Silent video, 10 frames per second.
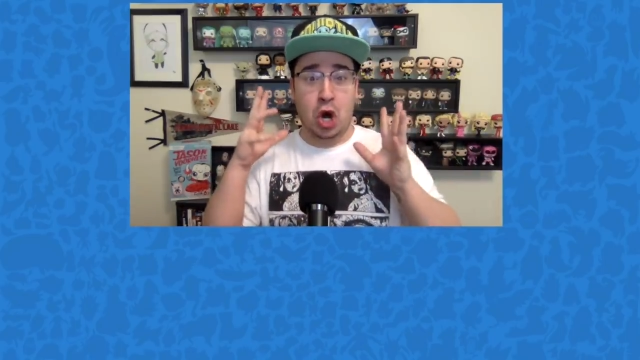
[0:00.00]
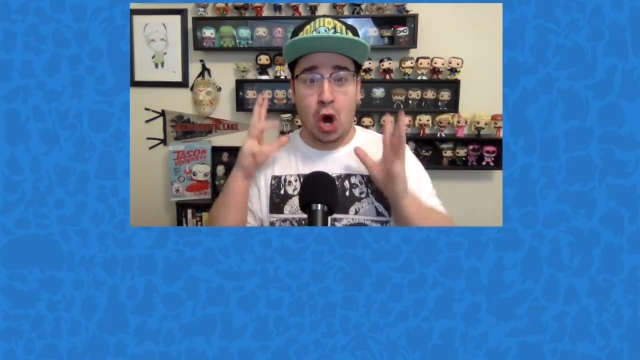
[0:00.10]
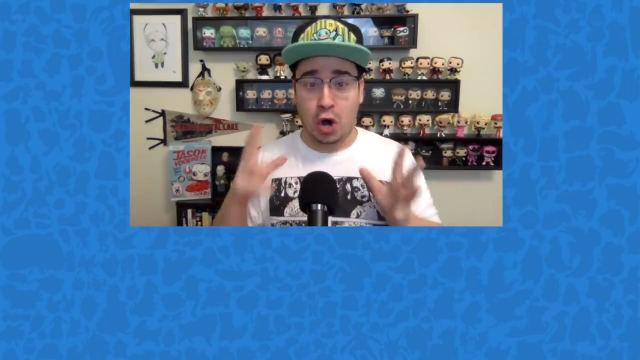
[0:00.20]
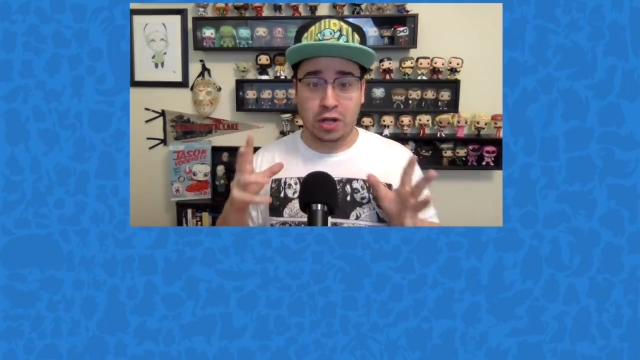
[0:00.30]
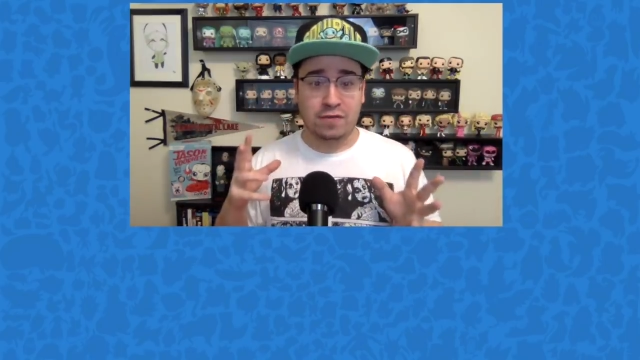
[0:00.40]

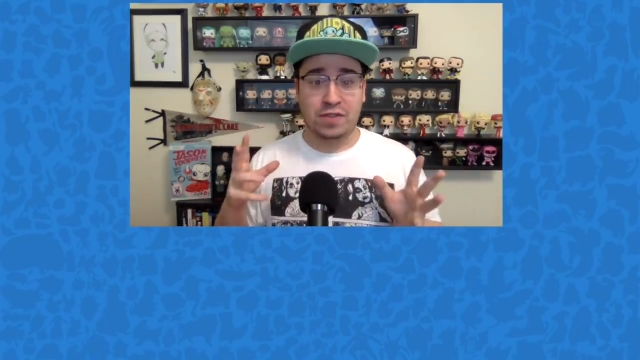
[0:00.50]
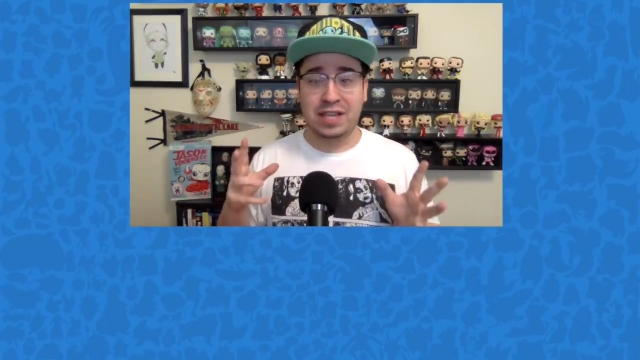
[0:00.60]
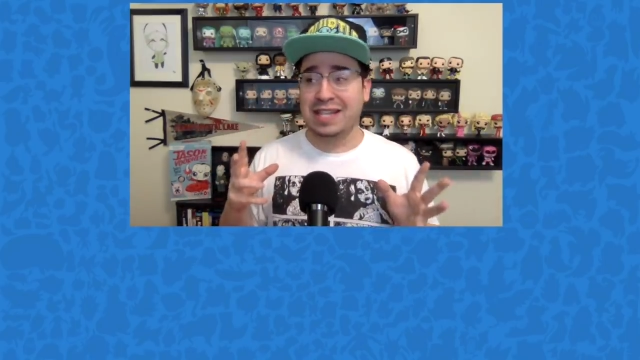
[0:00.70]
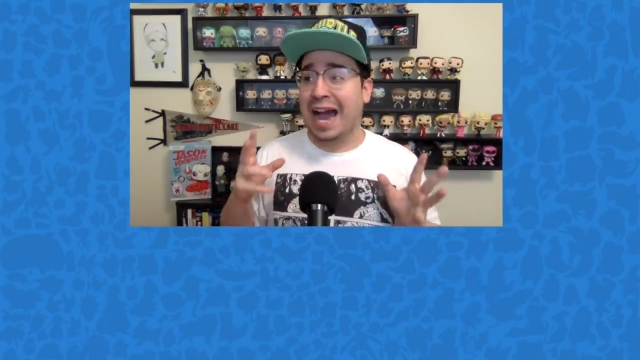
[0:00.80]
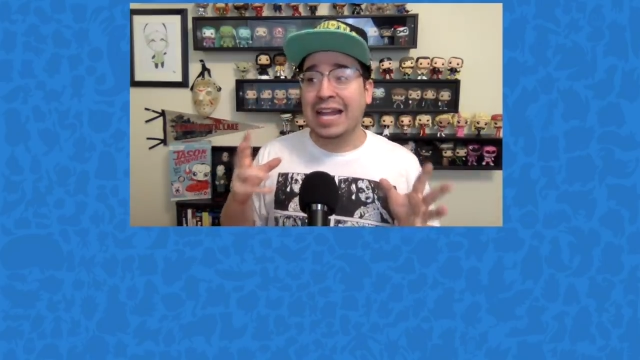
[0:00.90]
all of
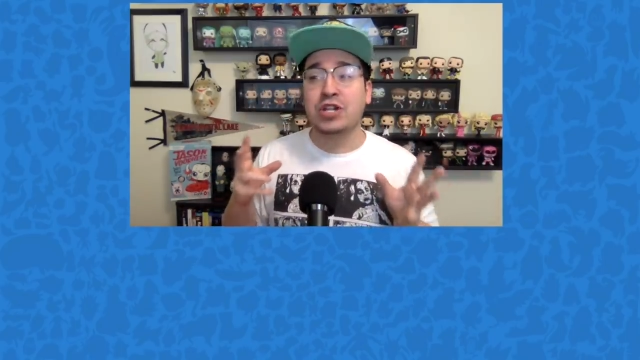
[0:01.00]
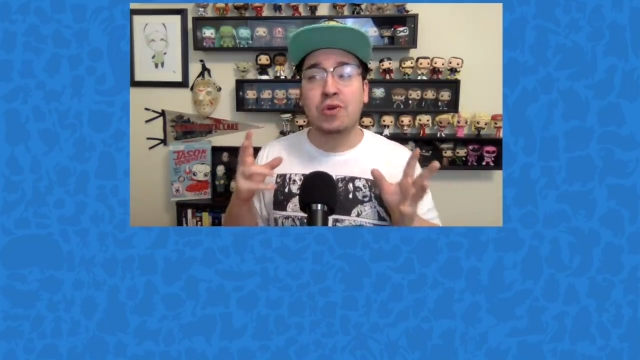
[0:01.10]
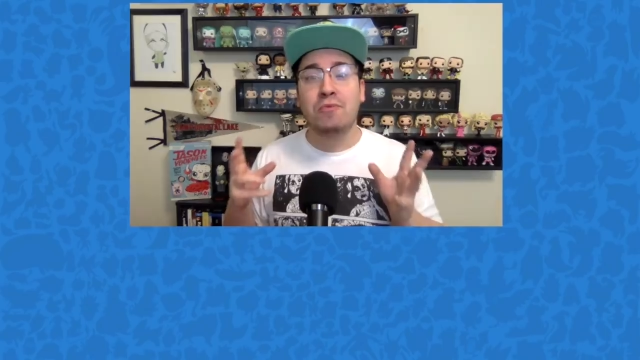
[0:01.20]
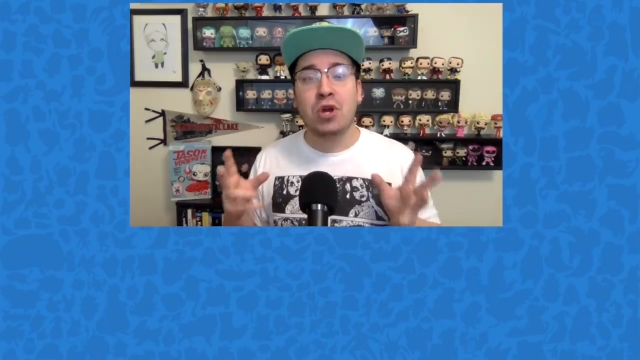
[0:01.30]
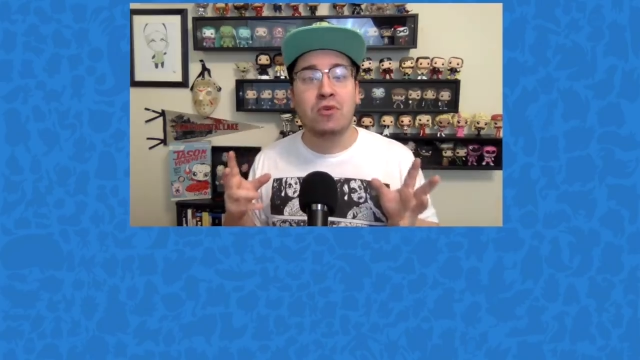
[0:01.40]
this. I
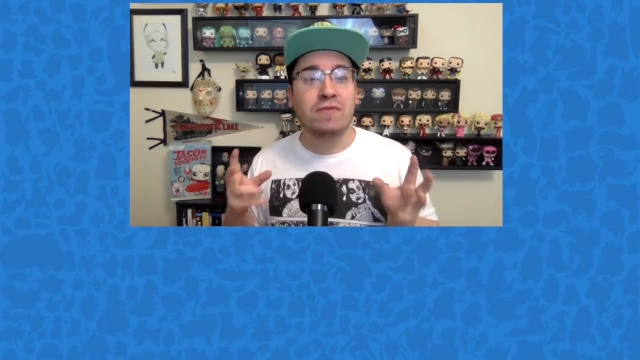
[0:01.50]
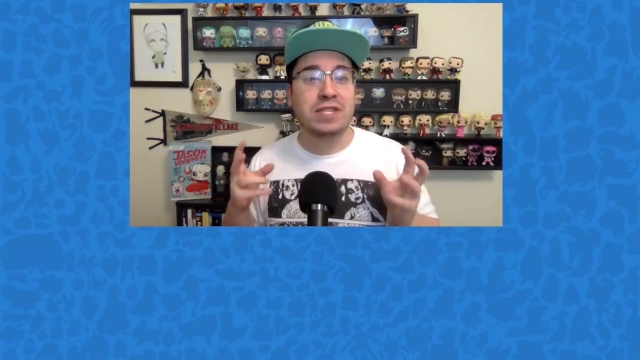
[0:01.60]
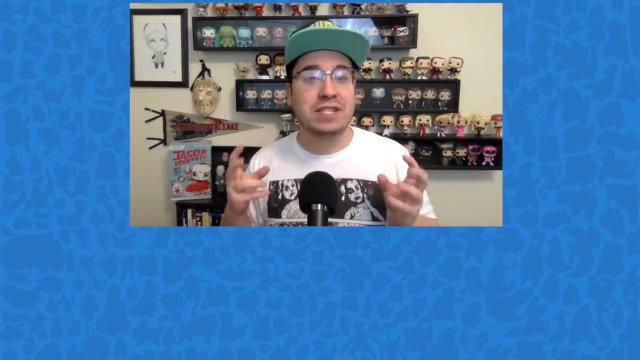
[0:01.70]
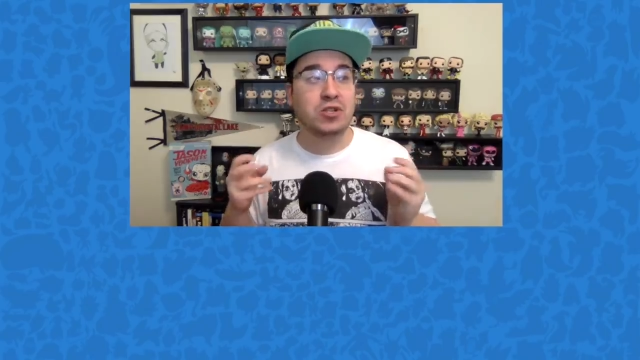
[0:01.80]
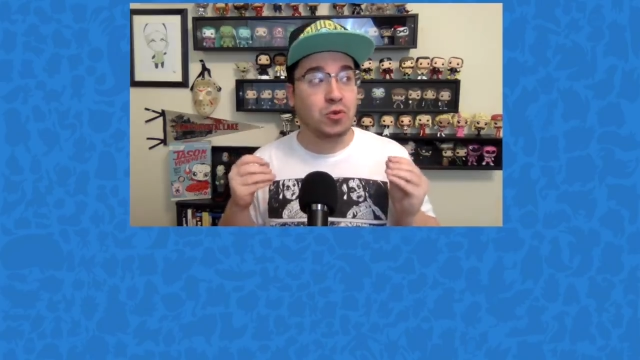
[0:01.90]
don't know if
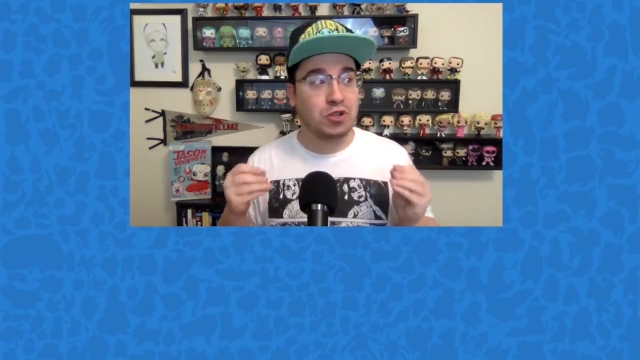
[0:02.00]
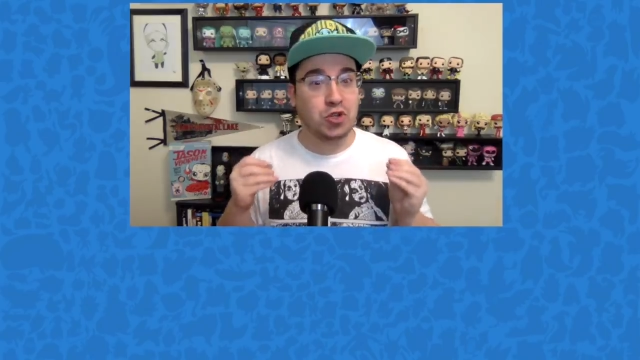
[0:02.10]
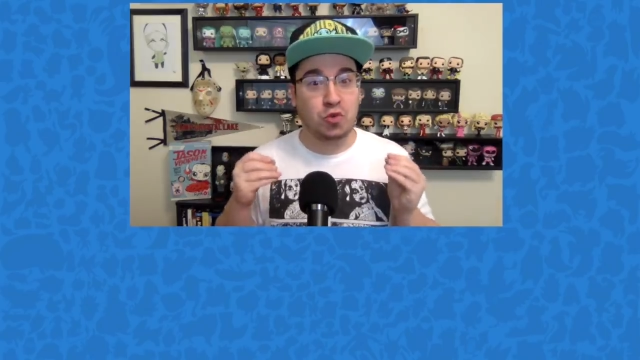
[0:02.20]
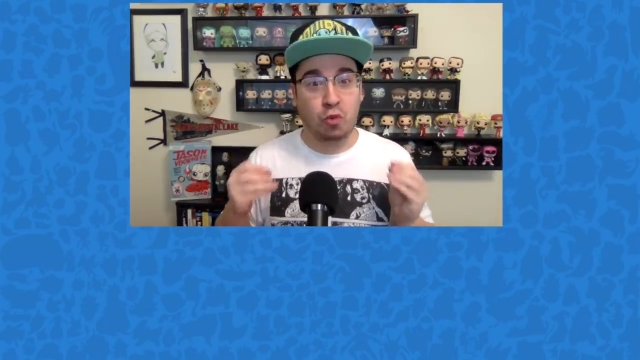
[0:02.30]
this is going to